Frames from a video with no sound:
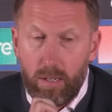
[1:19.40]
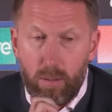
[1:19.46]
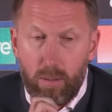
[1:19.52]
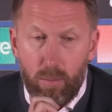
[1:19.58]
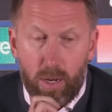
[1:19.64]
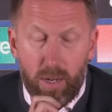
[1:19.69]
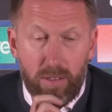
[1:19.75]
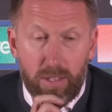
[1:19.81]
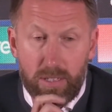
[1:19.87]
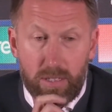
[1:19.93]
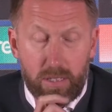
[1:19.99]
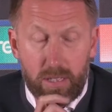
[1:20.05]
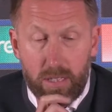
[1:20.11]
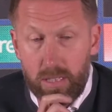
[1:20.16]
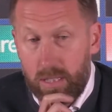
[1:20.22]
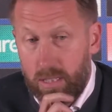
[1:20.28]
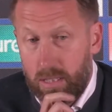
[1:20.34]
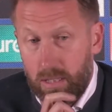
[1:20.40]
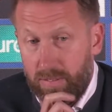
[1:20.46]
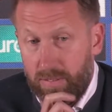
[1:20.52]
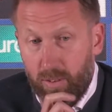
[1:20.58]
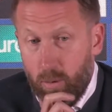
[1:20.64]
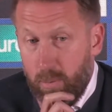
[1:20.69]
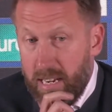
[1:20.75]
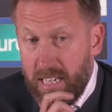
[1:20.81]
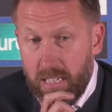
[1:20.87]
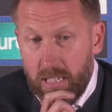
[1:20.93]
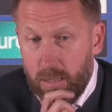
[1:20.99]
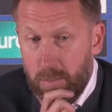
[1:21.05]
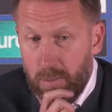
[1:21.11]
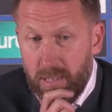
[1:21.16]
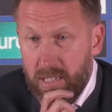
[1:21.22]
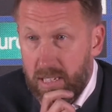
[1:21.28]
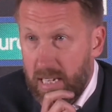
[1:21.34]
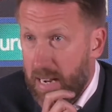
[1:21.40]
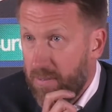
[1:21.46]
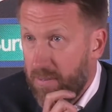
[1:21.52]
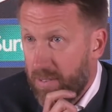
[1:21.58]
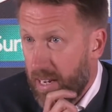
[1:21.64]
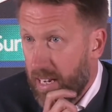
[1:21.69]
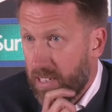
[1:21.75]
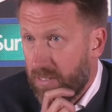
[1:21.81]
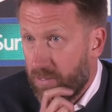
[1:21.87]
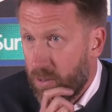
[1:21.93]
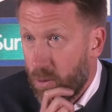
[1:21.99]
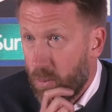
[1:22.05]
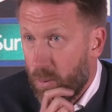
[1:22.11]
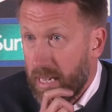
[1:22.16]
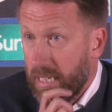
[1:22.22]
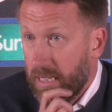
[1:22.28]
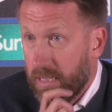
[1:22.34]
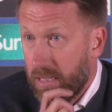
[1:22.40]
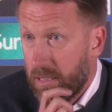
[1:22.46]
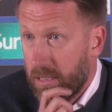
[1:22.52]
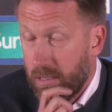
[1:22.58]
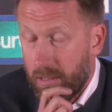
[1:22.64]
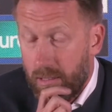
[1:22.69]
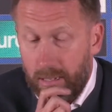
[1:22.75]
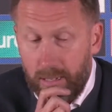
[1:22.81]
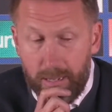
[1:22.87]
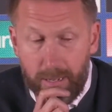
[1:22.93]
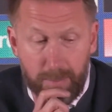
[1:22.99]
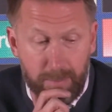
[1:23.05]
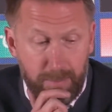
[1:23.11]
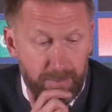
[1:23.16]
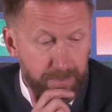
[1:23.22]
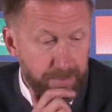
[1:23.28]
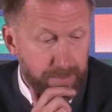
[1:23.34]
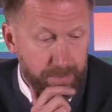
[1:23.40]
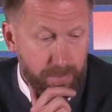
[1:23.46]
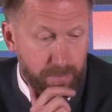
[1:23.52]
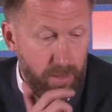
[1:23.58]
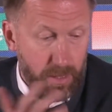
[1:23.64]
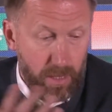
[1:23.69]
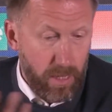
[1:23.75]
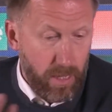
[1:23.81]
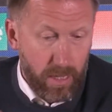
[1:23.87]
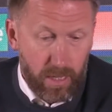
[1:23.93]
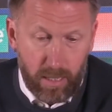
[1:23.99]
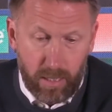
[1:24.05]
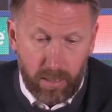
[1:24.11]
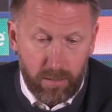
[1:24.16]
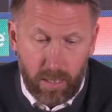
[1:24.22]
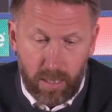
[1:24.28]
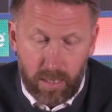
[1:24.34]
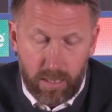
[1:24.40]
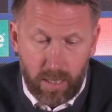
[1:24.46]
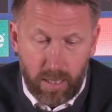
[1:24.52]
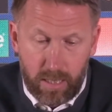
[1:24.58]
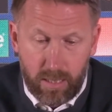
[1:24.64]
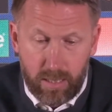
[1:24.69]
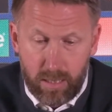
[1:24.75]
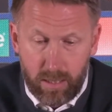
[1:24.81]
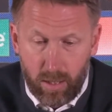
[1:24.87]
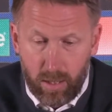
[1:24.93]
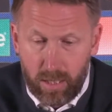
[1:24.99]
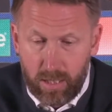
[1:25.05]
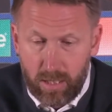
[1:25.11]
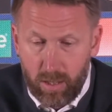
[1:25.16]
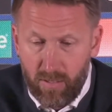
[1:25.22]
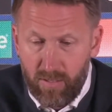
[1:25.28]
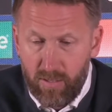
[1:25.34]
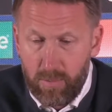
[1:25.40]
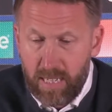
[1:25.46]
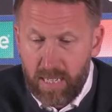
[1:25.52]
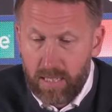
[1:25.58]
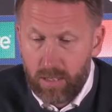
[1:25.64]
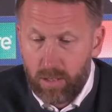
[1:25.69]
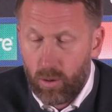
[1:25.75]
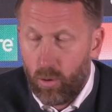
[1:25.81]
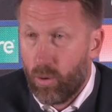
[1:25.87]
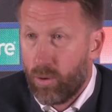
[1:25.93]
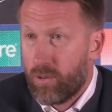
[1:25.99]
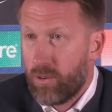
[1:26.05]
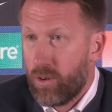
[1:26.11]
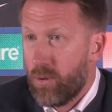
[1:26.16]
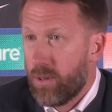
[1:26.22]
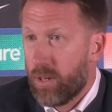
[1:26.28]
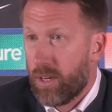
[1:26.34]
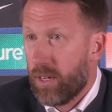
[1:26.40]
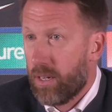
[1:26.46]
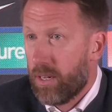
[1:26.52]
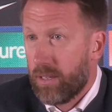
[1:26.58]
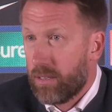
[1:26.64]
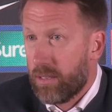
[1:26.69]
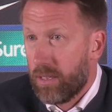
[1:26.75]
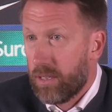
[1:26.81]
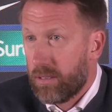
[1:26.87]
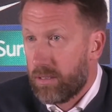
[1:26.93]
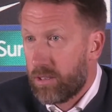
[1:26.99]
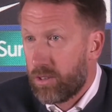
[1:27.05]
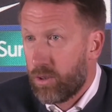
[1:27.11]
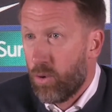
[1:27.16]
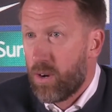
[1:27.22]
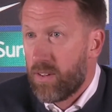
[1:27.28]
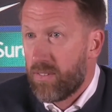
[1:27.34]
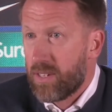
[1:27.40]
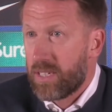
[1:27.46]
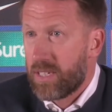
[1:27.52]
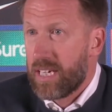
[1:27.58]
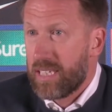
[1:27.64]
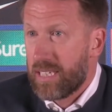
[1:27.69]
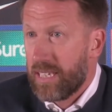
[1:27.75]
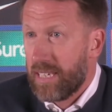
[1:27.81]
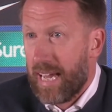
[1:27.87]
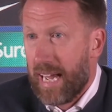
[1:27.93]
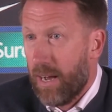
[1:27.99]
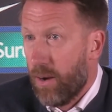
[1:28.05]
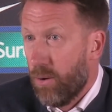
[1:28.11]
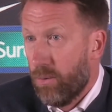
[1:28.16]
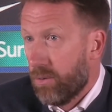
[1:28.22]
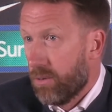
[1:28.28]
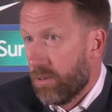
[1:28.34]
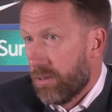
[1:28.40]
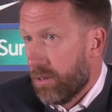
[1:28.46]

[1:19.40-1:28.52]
Well, the formation's been the same for the last few weeks. It's not for me to talk through the story of the season now.